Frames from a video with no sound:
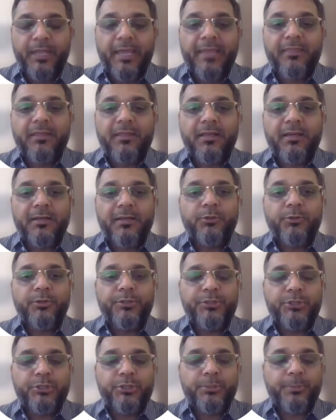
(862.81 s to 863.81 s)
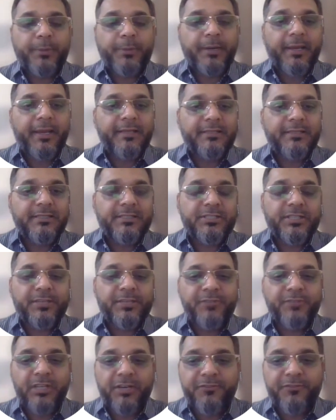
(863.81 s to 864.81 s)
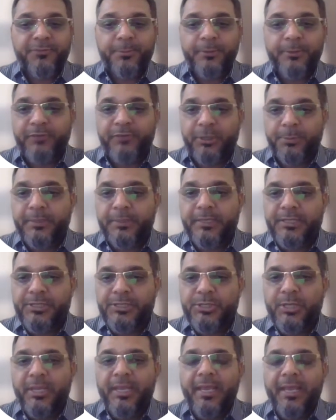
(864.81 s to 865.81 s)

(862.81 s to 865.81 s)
and they are not going to jeopardize the safety of my workplace,